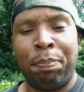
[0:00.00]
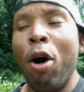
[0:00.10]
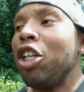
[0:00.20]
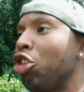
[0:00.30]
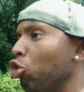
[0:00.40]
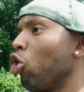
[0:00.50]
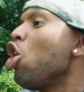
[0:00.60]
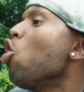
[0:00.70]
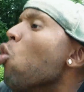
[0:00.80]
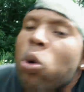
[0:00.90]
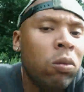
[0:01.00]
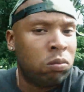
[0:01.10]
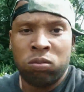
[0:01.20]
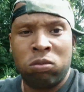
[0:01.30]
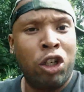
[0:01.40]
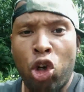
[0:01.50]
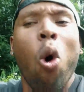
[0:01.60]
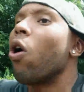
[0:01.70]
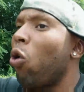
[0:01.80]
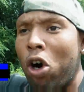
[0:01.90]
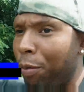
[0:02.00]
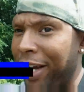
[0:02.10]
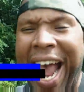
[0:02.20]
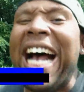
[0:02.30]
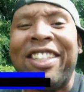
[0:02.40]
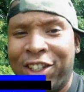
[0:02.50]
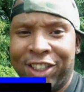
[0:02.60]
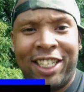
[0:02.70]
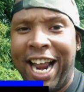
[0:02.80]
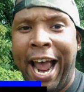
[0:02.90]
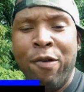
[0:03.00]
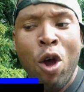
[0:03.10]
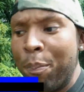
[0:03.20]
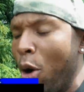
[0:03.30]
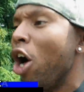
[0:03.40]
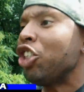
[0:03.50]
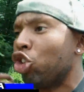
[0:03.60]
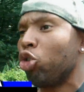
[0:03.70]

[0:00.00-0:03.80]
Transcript: Push through your horrible gassers today. Push